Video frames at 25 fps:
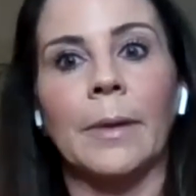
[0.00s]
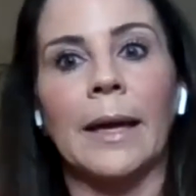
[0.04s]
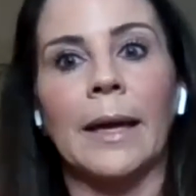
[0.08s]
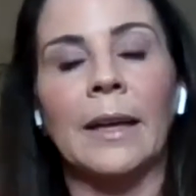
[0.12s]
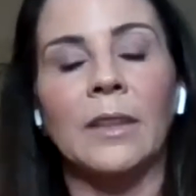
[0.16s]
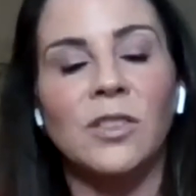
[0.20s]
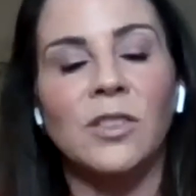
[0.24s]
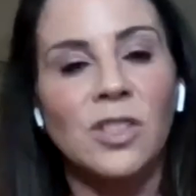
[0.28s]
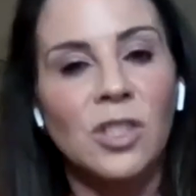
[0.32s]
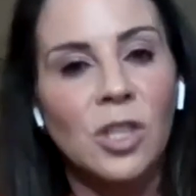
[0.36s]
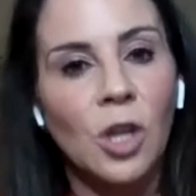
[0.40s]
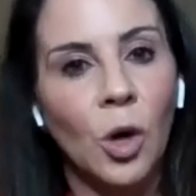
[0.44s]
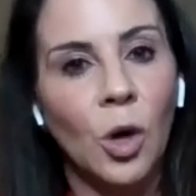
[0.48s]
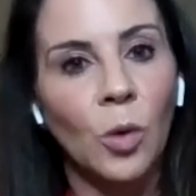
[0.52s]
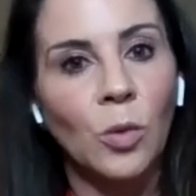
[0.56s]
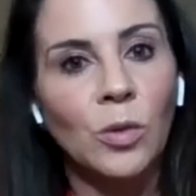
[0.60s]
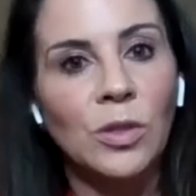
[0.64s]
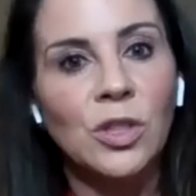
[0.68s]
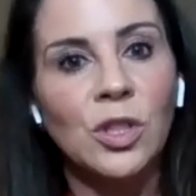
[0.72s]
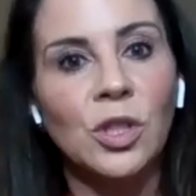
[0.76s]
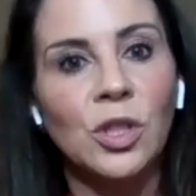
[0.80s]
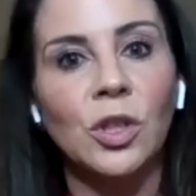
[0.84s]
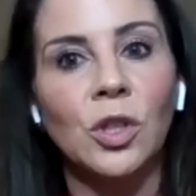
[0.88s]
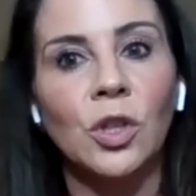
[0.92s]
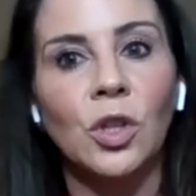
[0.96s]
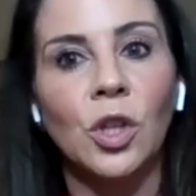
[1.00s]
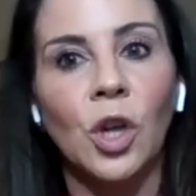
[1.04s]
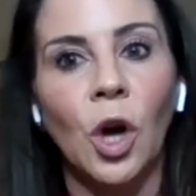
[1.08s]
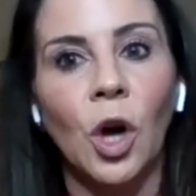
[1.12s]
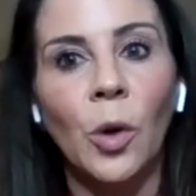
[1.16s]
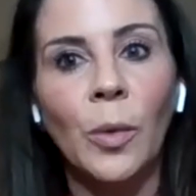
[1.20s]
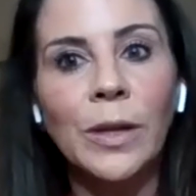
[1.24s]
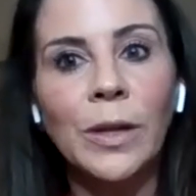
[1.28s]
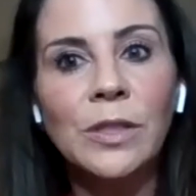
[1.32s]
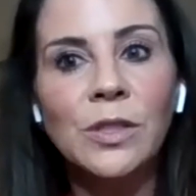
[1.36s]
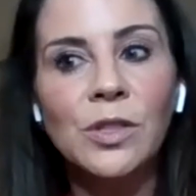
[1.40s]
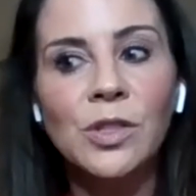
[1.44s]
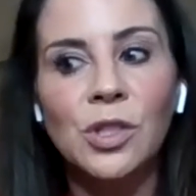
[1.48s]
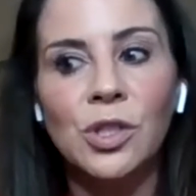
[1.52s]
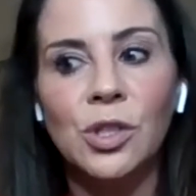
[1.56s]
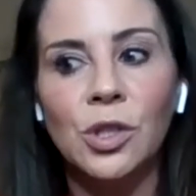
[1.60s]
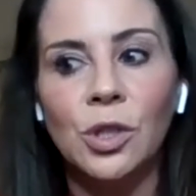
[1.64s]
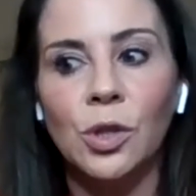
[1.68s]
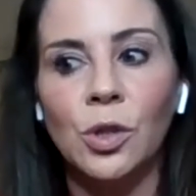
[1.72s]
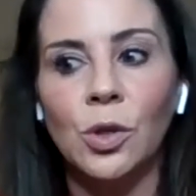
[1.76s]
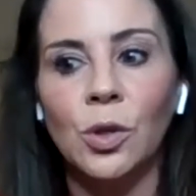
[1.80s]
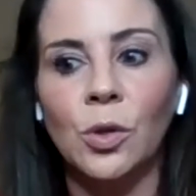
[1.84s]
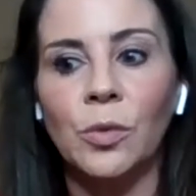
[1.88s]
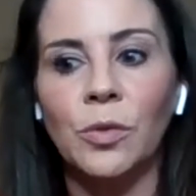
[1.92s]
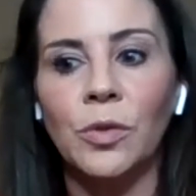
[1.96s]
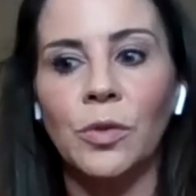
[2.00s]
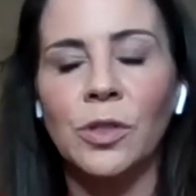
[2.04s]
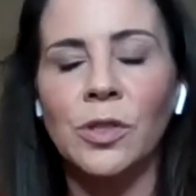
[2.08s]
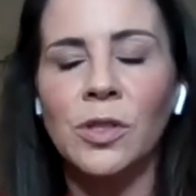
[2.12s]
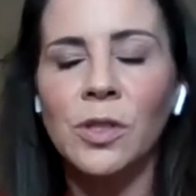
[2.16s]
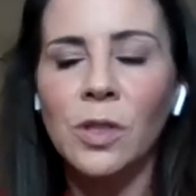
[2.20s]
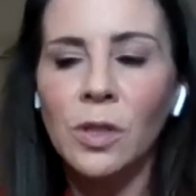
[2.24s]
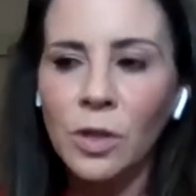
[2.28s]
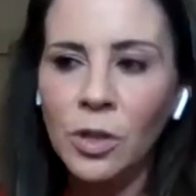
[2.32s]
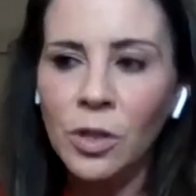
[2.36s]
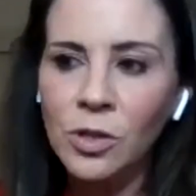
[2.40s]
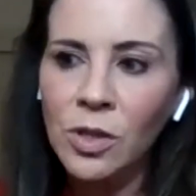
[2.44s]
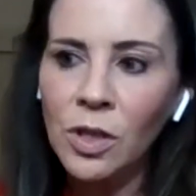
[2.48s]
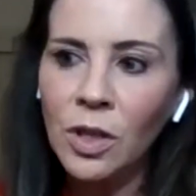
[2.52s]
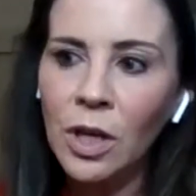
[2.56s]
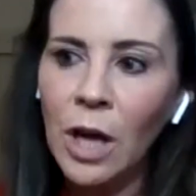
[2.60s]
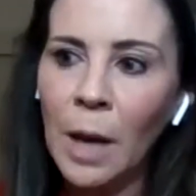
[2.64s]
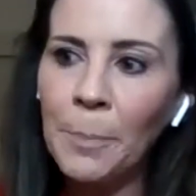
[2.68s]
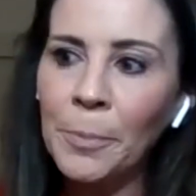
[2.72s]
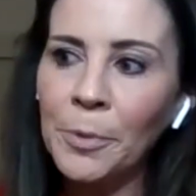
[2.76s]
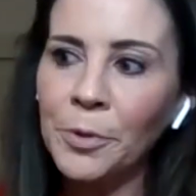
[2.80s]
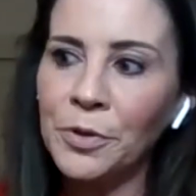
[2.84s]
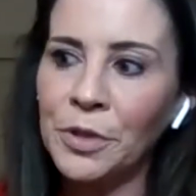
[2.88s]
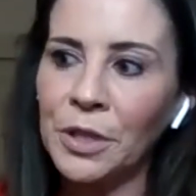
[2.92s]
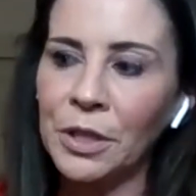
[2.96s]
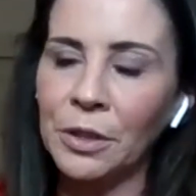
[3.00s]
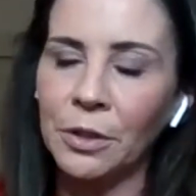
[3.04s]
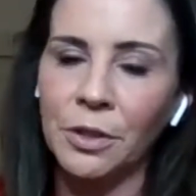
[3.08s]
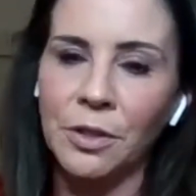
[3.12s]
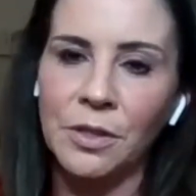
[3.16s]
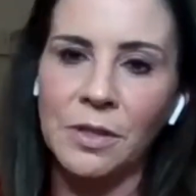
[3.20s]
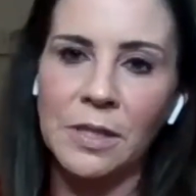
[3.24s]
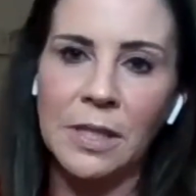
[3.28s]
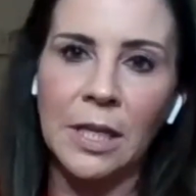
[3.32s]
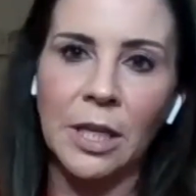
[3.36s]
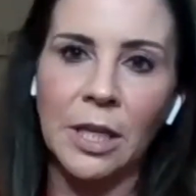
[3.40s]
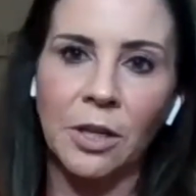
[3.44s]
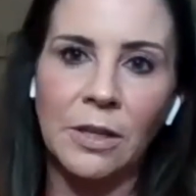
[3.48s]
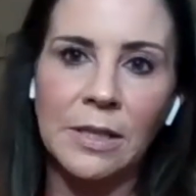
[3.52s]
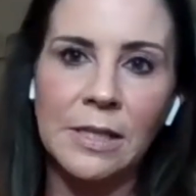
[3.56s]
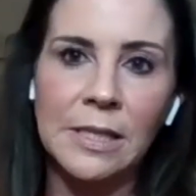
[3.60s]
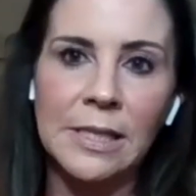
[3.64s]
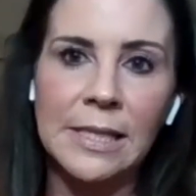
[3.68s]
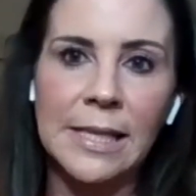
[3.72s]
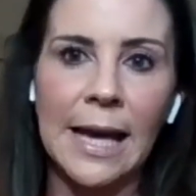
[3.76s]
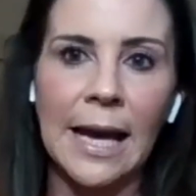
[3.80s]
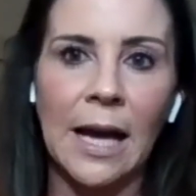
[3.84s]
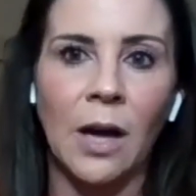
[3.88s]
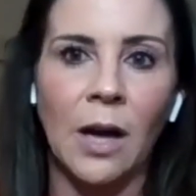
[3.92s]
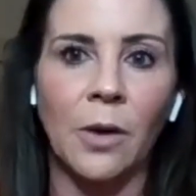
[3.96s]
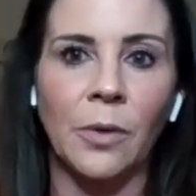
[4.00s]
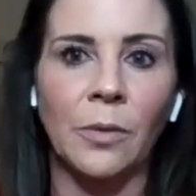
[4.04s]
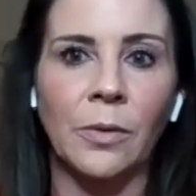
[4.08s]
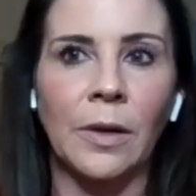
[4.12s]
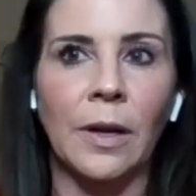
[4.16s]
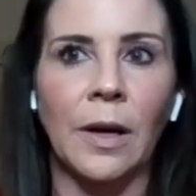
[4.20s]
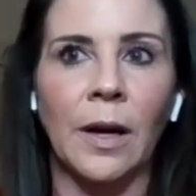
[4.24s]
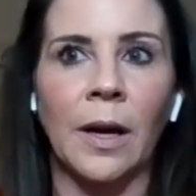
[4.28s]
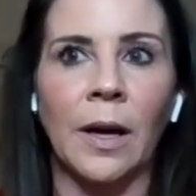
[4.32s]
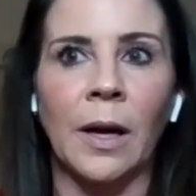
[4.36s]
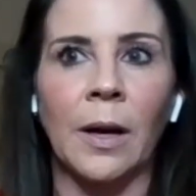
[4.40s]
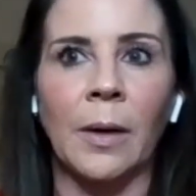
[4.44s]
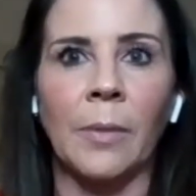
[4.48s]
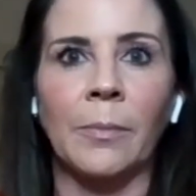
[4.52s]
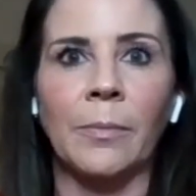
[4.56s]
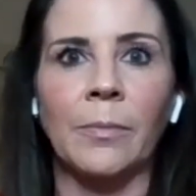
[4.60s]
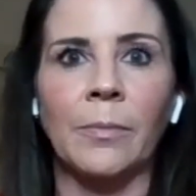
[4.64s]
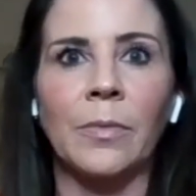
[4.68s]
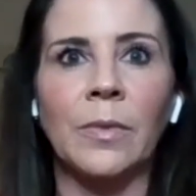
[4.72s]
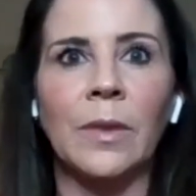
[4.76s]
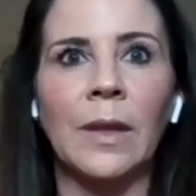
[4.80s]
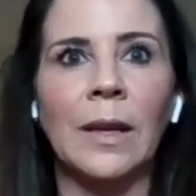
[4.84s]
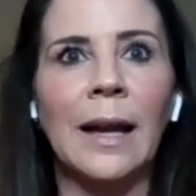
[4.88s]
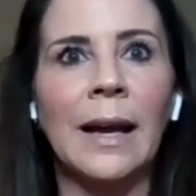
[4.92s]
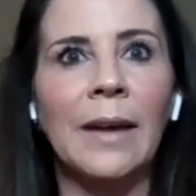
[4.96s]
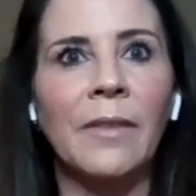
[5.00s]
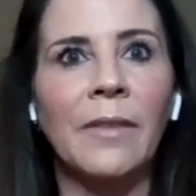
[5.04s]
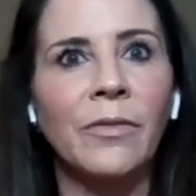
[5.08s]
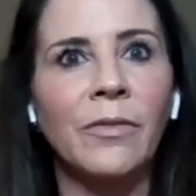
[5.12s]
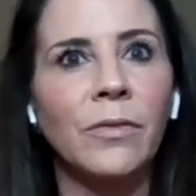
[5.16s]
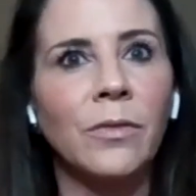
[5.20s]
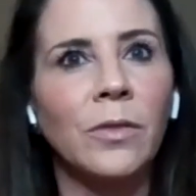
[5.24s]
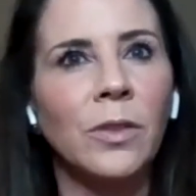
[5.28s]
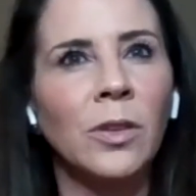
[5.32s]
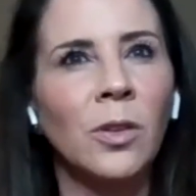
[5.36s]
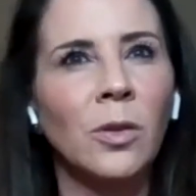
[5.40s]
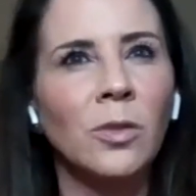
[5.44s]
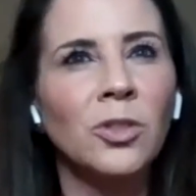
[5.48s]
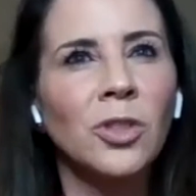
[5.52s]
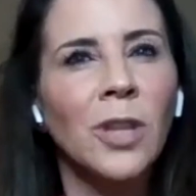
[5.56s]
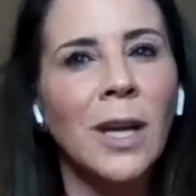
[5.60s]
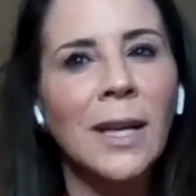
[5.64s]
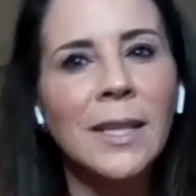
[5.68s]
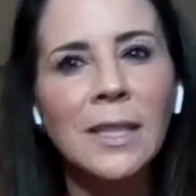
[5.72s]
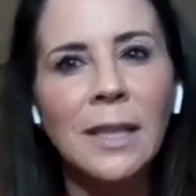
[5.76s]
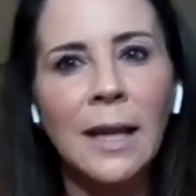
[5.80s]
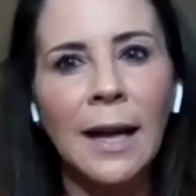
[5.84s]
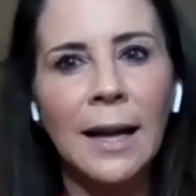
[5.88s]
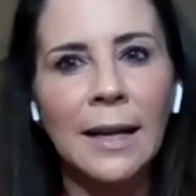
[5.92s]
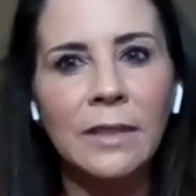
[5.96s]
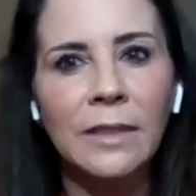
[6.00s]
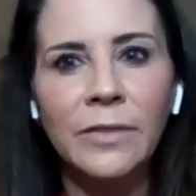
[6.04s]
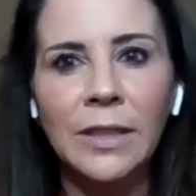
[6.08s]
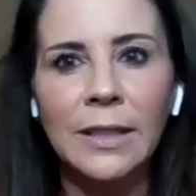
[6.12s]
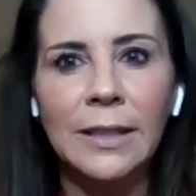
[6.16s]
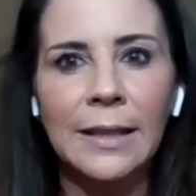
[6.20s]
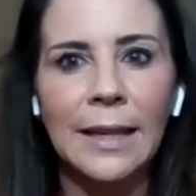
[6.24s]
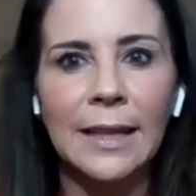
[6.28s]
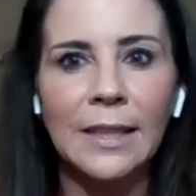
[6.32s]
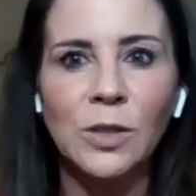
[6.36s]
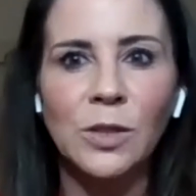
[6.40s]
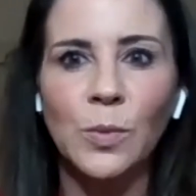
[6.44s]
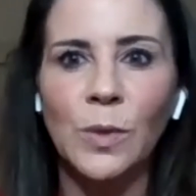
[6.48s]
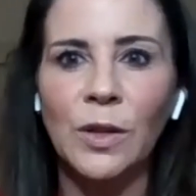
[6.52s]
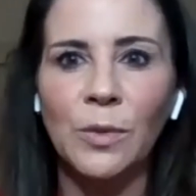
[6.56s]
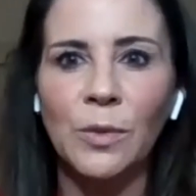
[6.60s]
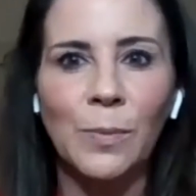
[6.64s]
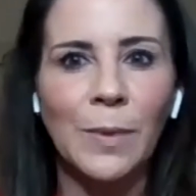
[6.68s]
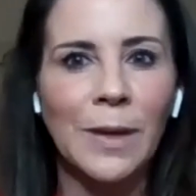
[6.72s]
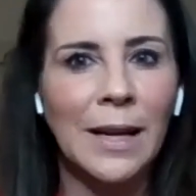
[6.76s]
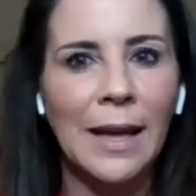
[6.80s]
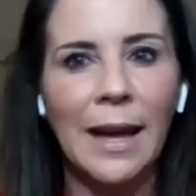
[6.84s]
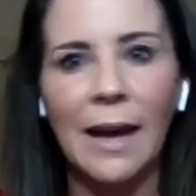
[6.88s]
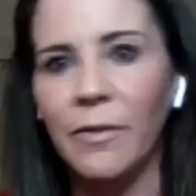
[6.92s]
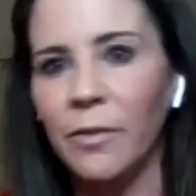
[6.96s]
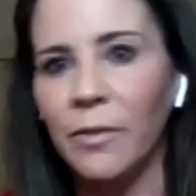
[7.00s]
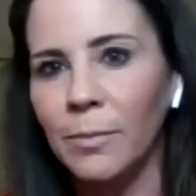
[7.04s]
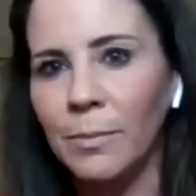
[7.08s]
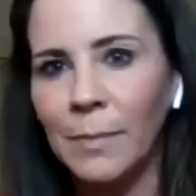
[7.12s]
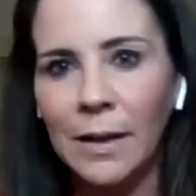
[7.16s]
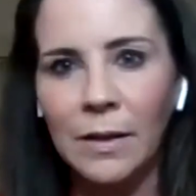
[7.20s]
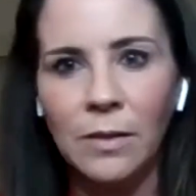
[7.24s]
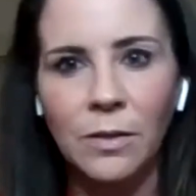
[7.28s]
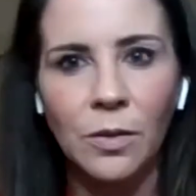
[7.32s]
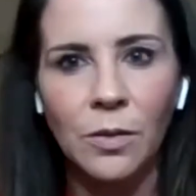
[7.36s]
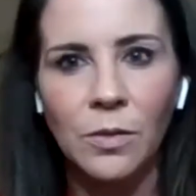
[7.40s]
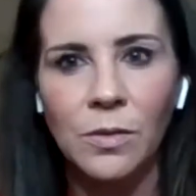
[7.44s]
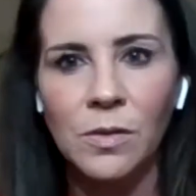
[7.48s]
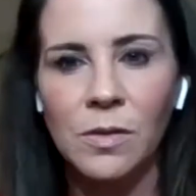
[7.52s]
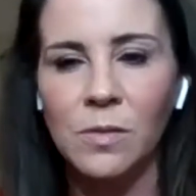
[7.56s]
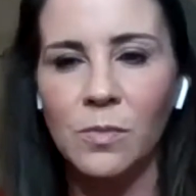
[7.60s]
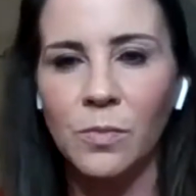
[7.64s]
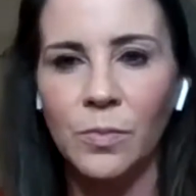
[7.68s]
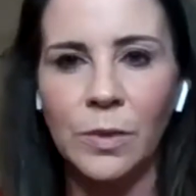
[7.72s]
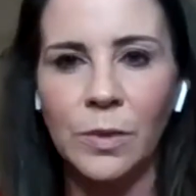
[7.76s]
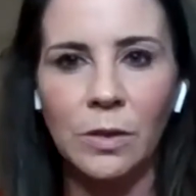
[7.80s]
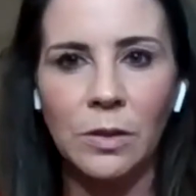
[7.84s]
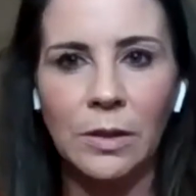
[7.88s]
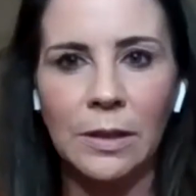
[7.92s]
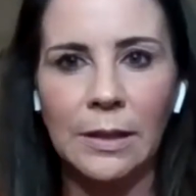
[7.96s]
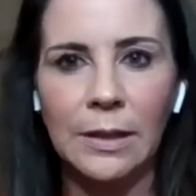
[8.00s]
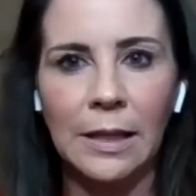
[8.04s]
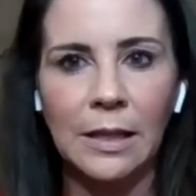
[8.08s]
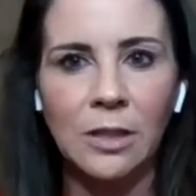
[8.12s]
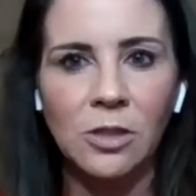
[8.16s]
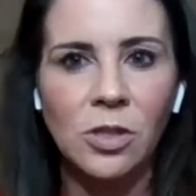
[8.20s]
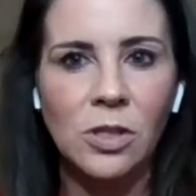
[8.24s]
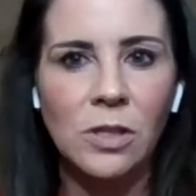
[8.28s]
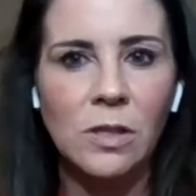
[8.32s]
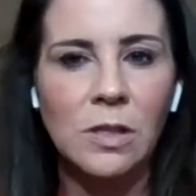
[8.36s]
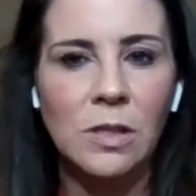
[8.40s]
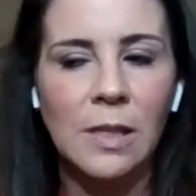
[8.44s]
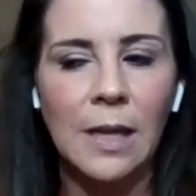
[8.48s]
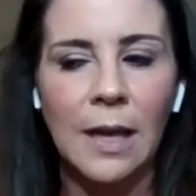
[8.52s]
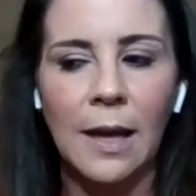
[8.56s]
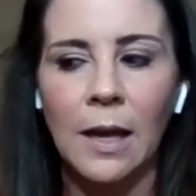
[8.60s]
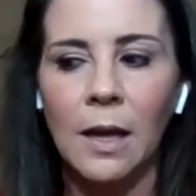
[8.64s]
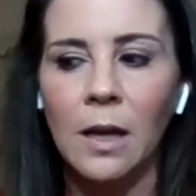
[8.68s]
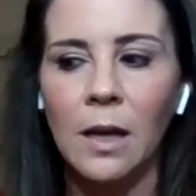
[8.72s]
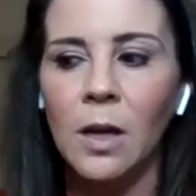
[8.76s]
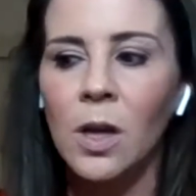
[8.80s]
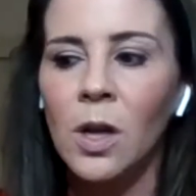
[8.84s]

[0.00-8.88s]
And so to go into, there's a couple theaters here in town that I've, you know, tried to kind of connect with, but I haven't made those real connections yet.